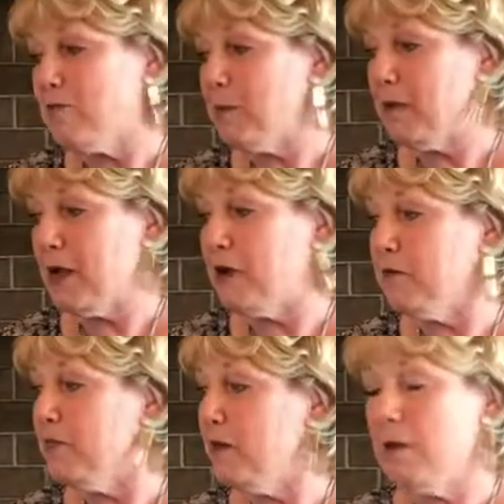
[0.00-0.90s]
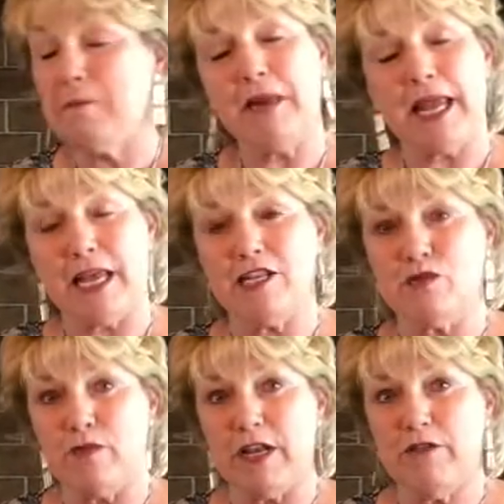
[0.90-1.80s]
prepared the pans
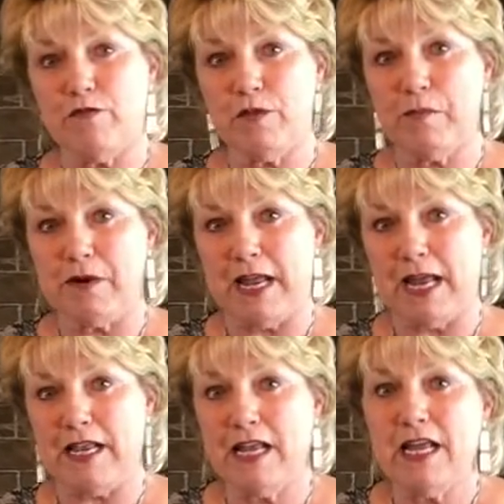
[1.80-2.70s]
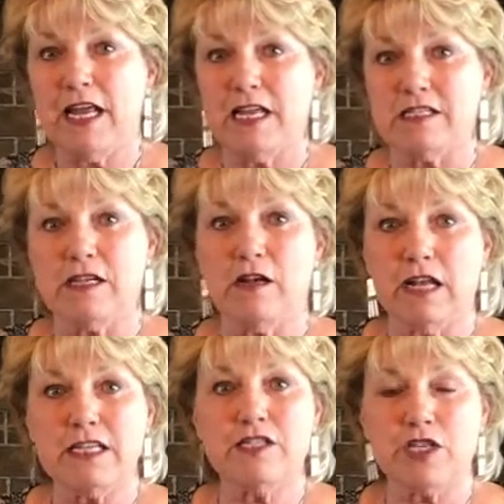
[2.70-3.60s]
ready for the bread. And so
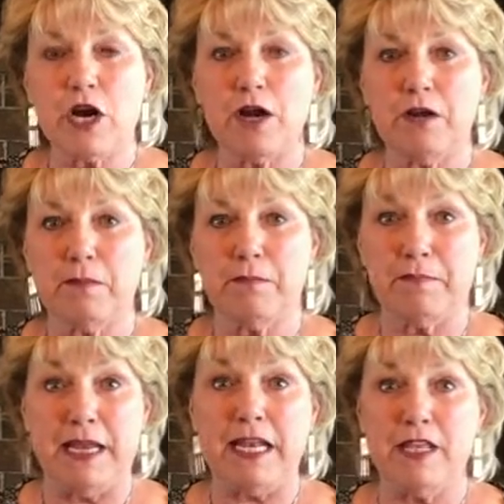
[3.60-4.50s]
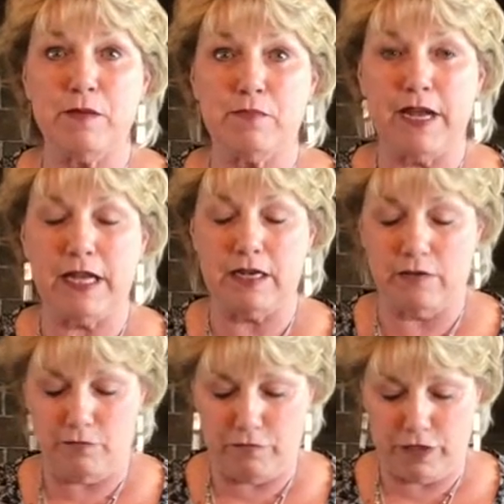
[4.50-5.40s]
let's start beating the bread
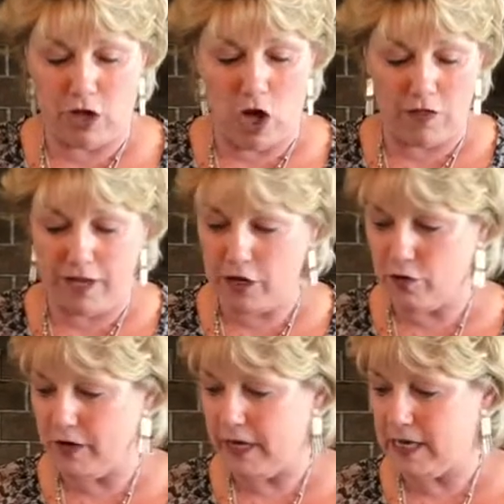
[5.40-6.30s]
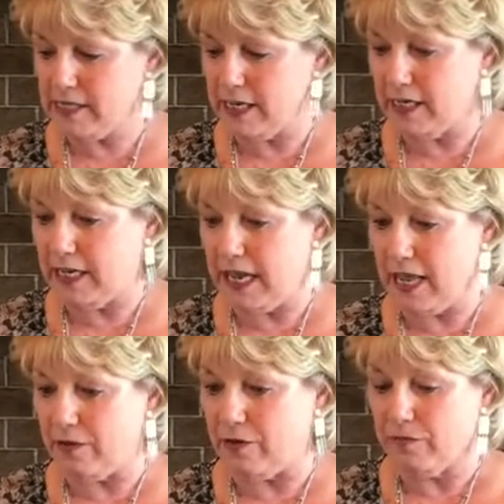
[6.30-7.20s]
with all the ingredients in
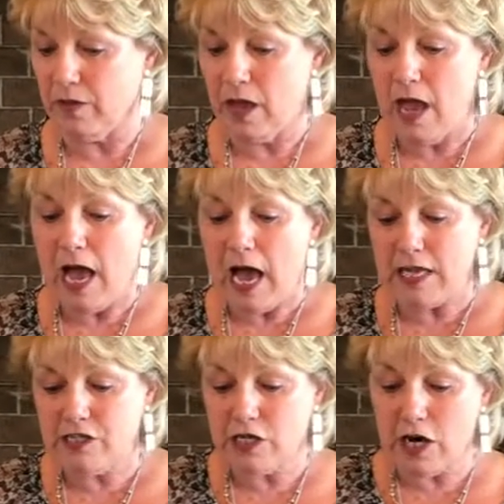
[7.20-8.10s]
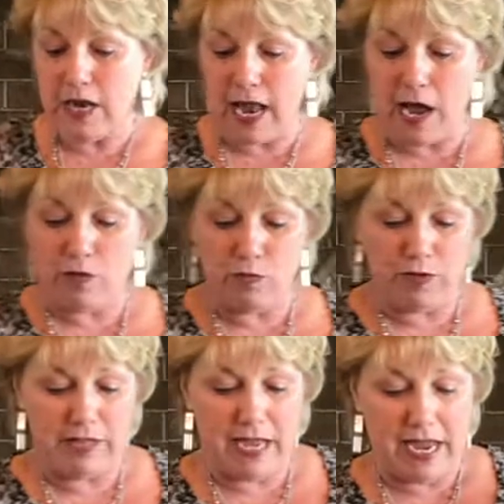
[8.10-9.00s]
together. I start out with
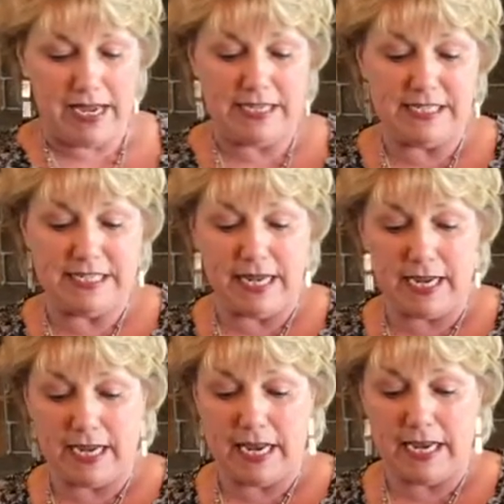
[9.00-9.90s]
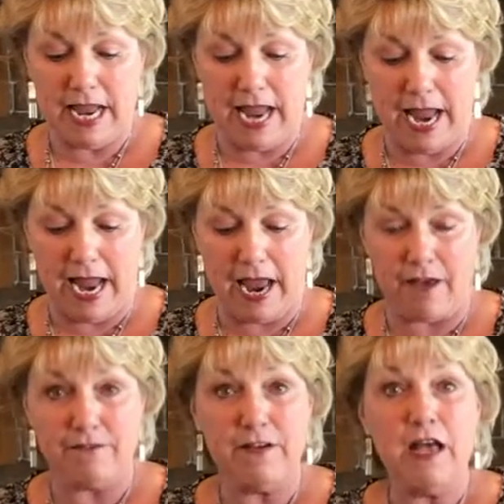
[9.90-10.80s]
a stick and a half
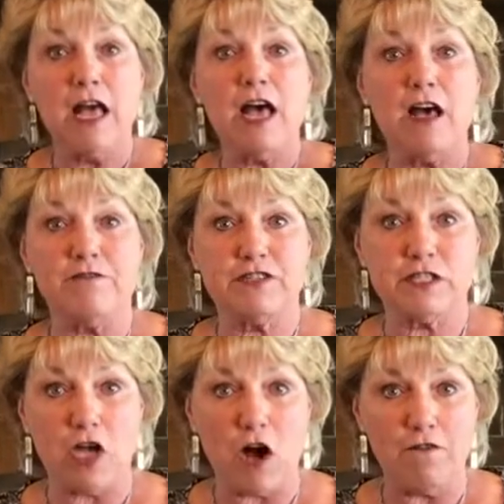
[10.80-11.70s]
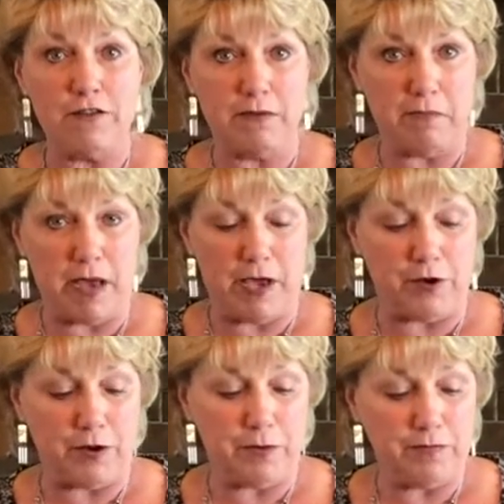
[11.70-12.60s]
of softened butter